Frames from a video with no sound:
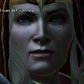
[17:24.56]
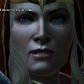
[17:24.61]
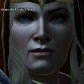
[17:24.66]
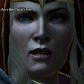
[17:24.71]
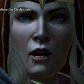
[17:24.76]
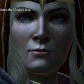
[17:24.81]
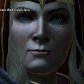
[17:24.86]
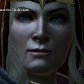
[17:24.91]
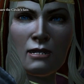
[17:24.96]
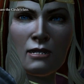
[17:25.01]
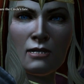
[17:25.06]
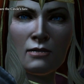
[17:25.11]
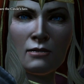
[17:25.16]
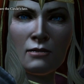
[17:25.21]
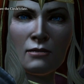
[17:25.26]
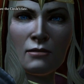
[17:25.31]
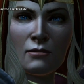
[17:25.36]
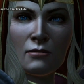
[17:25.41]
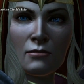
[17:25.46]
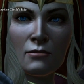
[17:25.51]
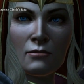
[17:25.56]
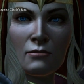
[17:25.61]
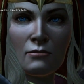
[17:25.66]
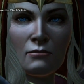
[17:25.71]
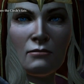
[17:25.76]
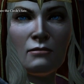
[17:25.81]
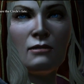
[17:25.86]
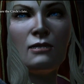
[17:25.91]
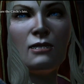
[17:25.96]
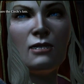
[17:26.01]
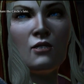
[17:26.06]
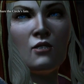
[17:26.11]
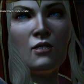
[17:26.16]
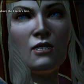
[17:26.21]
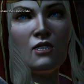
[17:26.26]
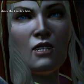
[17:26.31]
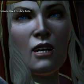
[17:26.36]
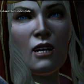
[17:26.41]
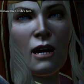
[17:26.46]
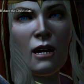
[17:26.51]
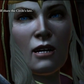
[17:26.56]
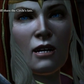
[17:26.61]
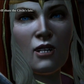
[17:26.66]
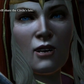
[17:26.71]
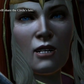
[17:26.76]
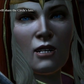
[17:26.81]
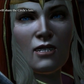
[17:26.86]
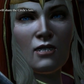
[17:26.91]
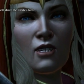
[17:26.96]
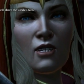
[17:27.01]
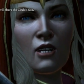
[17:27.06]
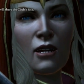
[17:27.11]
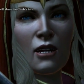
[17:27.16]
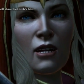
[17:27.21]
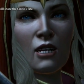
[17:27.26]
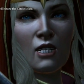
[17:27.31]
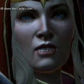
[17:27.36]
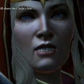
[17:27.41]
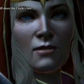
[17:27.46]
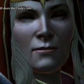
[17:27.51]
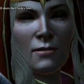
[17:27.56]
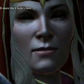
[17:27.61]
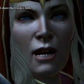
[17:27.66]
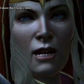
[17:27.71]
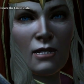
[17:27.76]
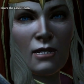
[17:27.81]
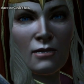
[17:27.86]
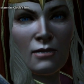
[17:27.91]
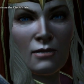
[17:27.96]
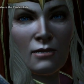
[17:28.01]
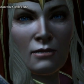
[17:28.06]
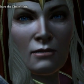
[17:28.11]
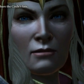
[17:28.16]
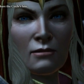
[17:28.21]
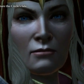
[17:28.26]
So be it. You will share the Circle's fate.